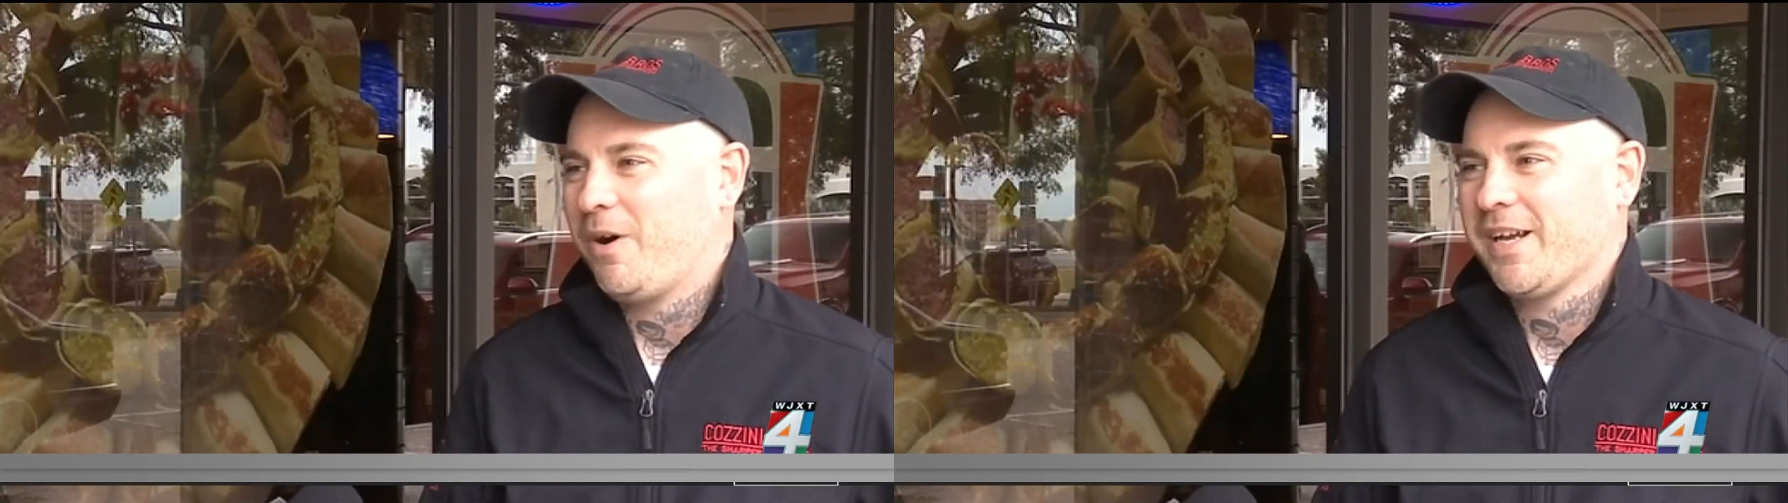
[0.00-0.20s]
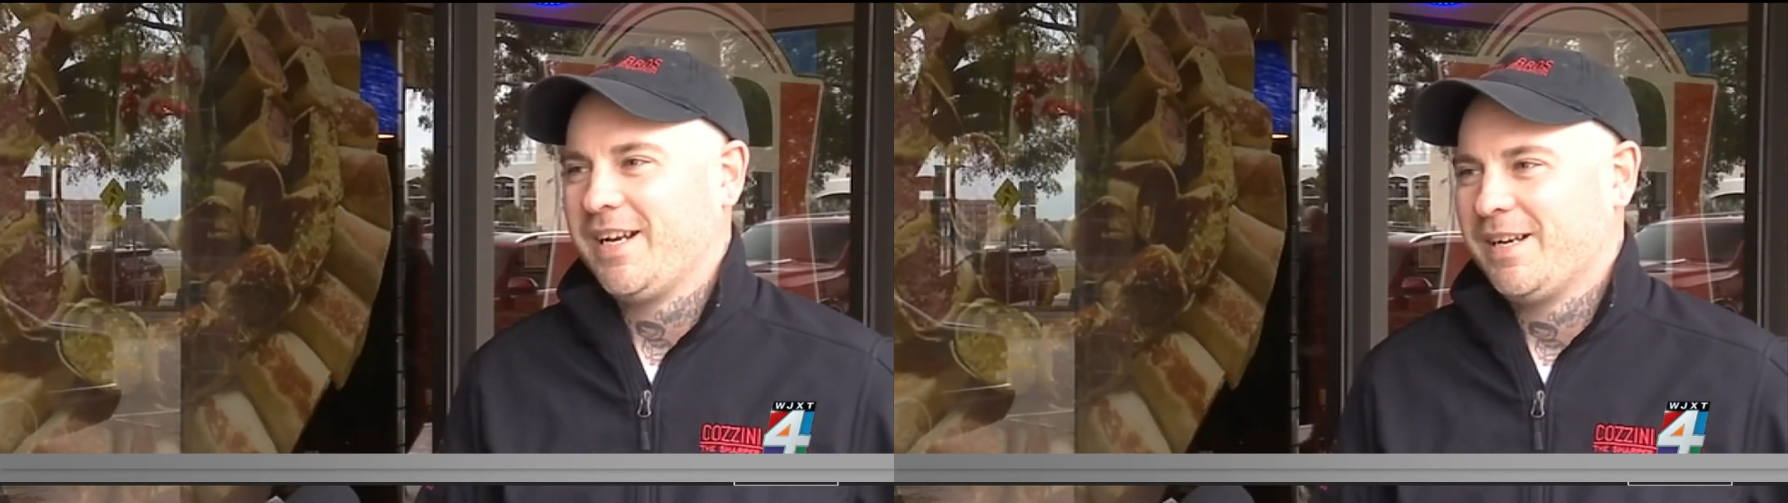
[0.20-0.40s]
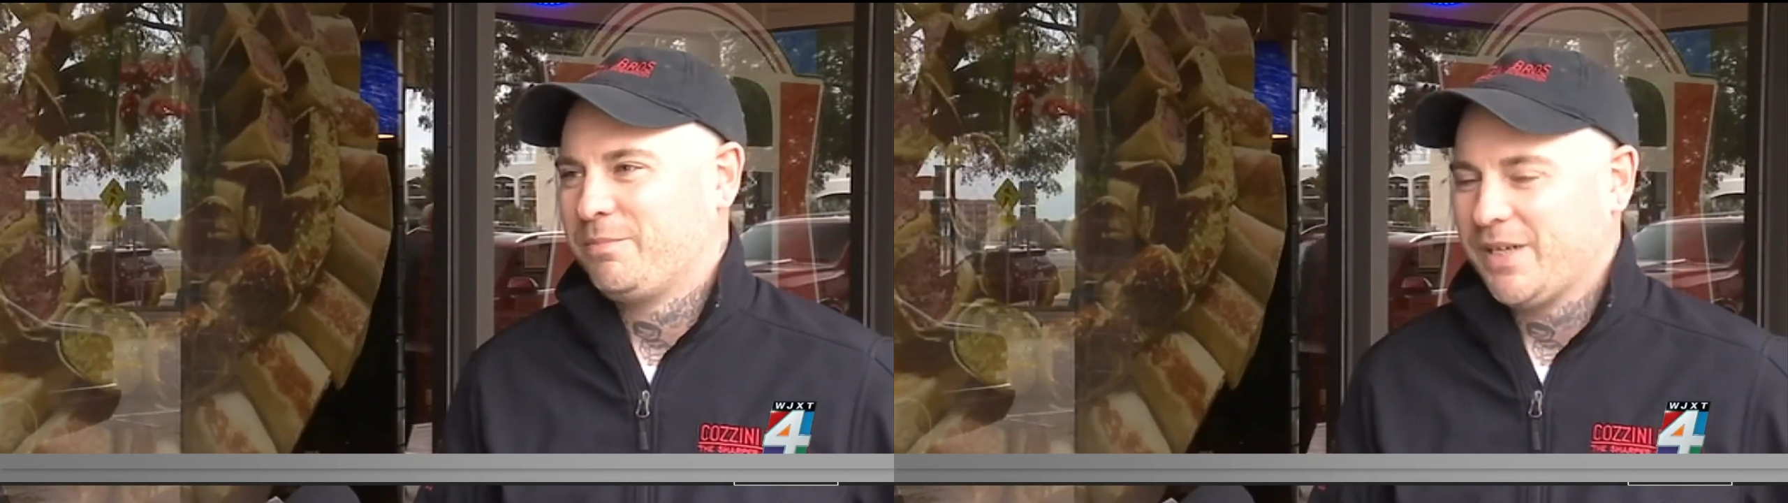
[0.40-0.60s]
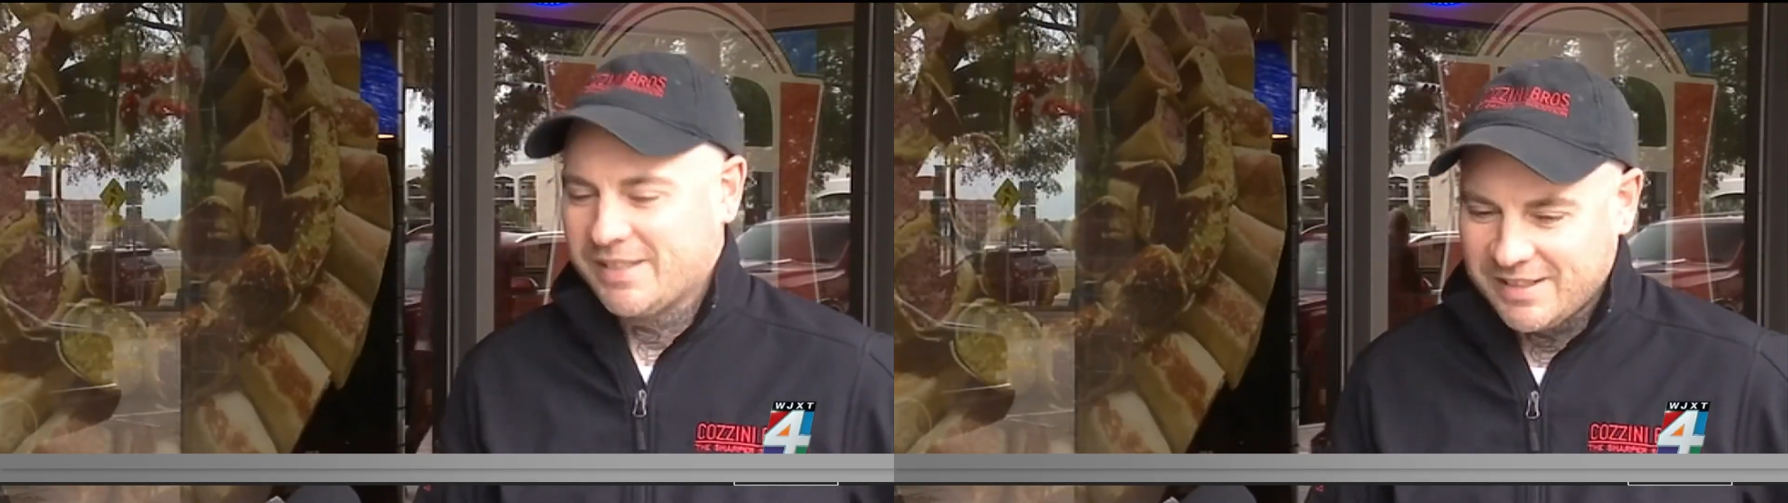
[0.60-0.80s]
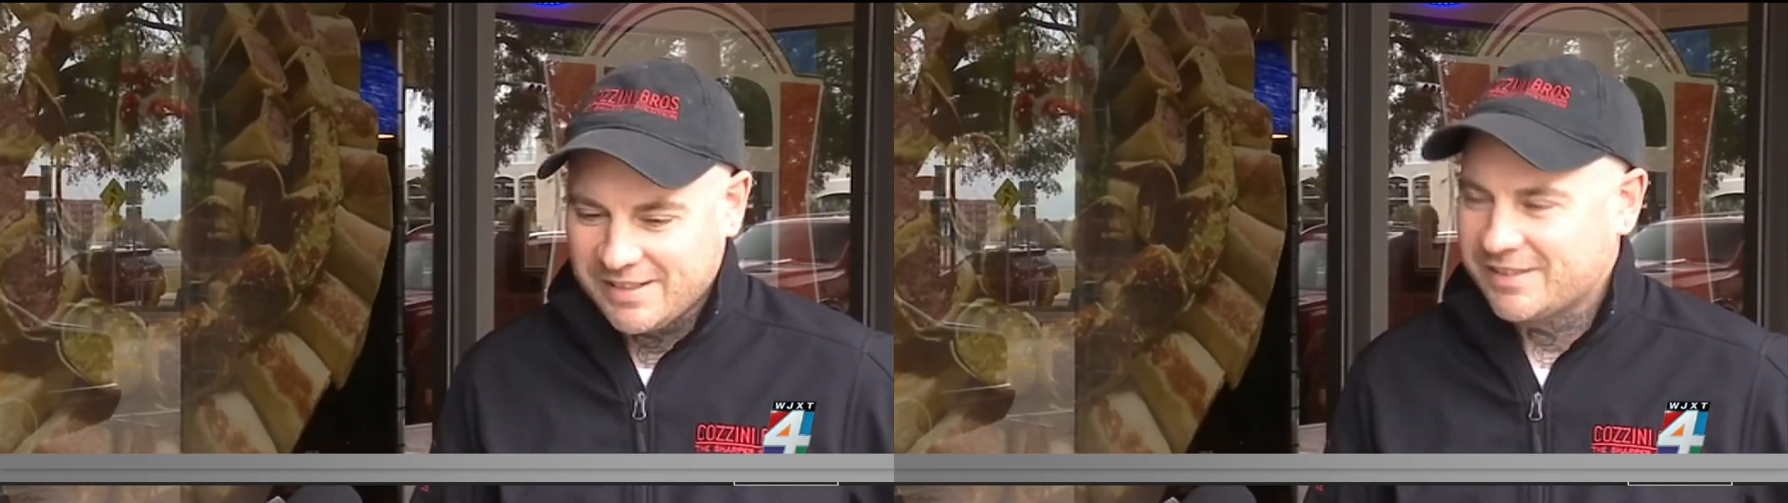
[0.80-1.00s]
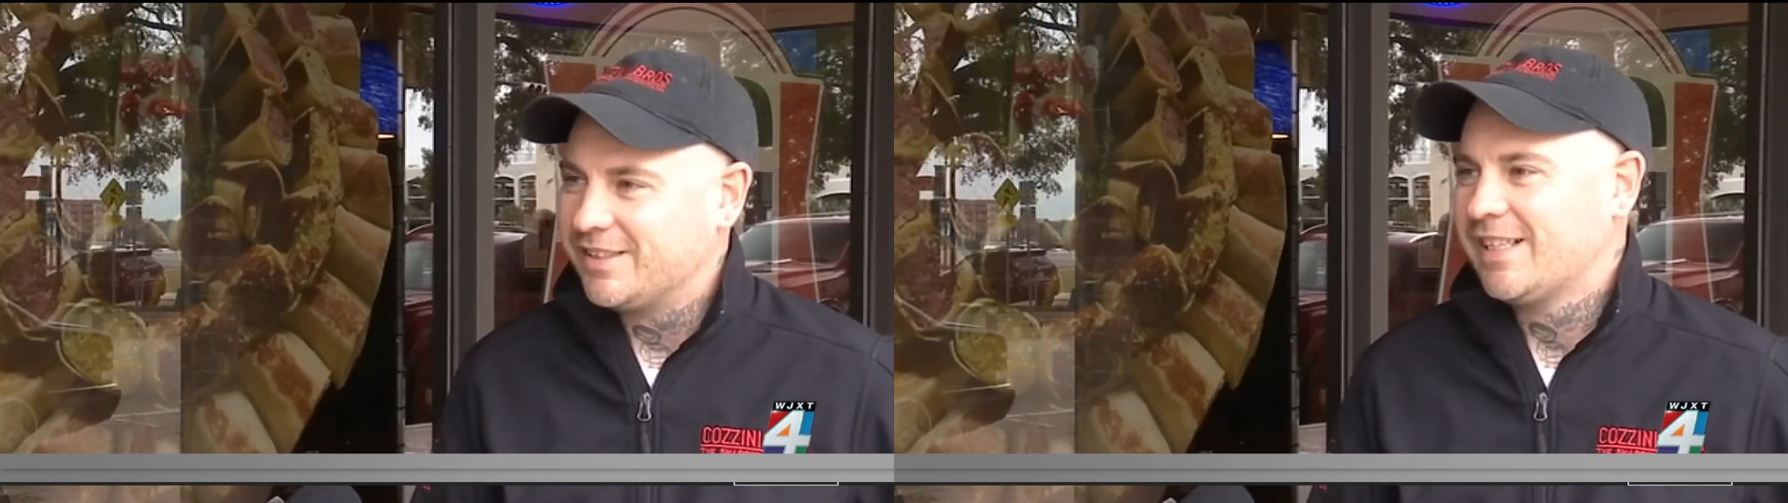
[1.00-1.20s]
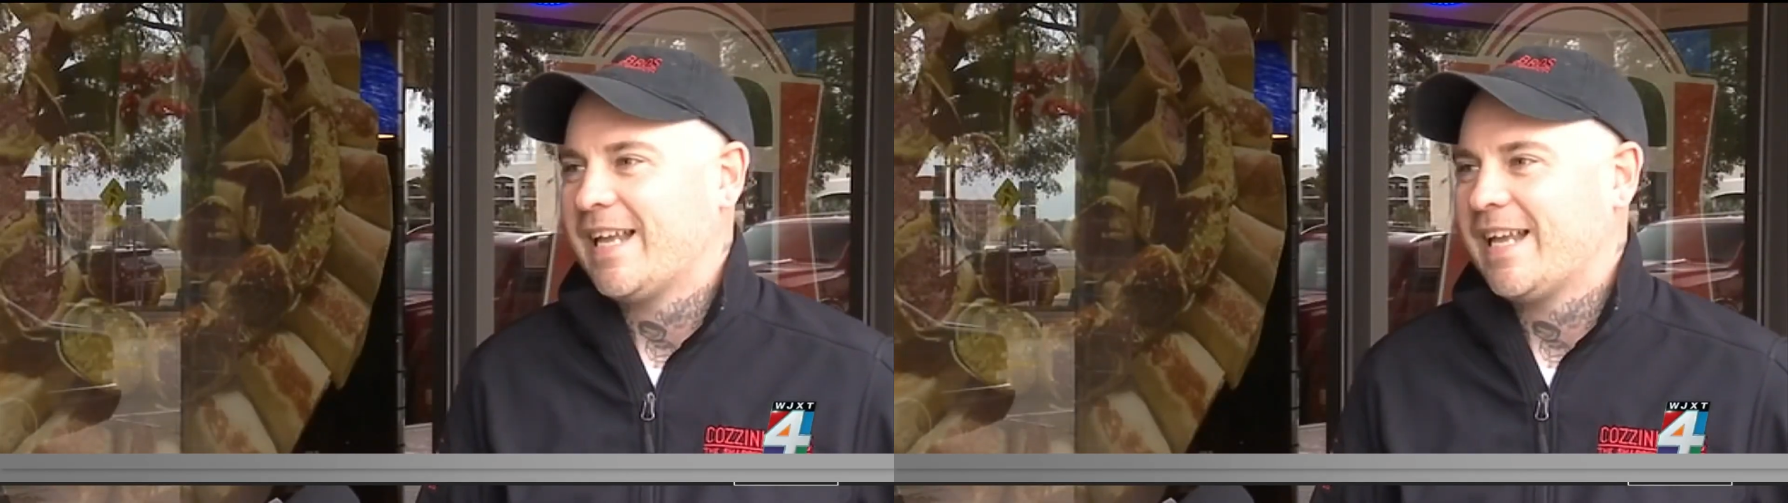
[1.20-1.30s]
walking into places, a little